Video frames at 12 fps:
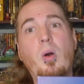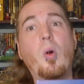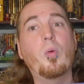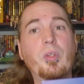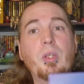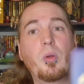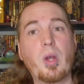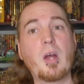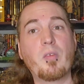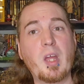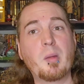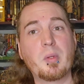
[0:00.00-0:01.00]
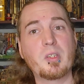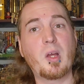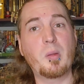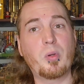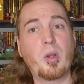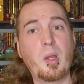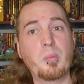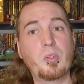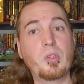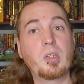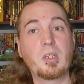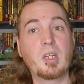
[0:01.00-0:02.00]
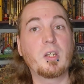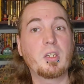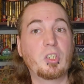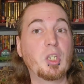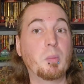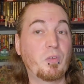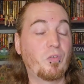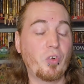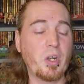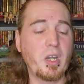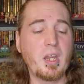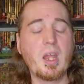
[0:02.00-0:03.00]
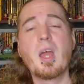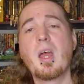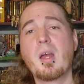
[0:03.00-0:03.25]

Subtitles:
Hopefully you have Amazon Prime so you can get it shipped free.